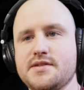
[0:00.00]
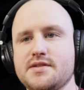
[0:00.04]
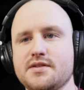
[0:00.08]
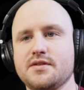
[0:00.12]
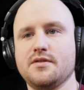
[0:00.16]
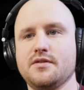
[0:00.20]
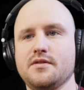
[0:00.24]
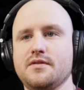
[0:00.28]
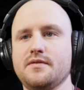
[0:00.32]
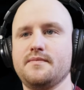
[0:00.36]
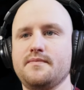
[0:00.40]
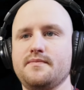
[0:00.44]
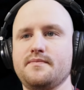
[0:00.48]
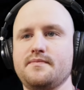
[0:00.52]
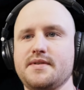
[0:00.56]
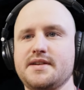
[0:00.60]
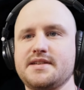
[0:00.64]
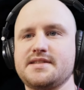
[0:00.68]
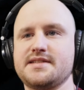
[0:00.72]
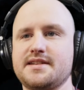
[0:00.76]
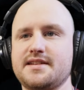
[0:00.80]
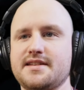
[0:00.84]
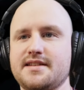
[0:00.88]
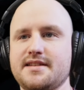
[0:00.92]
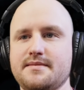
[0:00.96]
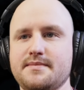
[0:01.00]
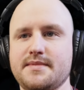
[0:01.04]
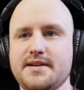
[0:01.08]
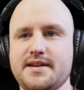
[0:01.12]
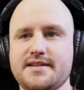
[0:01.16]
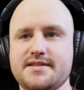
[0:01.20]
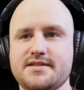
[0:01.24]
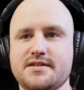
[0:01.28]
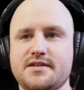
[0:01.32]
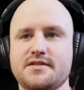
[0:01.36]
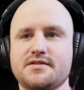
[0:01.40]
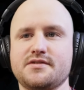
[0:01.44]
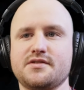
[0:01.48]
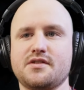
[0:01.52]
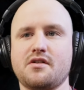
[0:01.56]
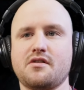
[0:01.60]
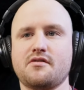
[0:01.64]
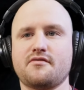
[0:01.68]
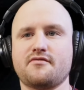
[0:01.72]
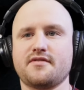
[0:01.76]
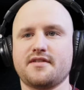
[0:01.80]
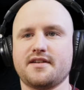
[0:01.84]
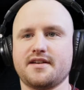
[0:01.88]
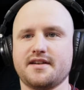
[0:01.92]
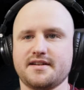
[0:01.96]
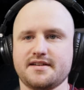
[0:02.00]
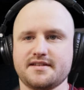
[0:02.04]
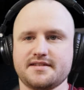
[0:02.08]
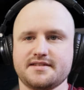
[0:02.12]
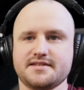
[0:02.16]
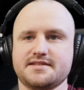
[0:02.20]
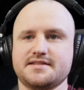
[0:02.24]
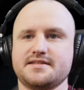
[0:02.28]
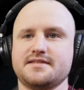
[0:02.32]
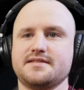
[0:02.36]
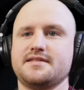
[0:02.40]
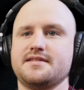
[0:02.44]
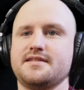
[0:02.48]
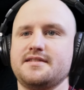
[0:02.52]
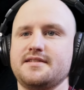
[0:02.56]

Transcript: so basically the mic turned off, and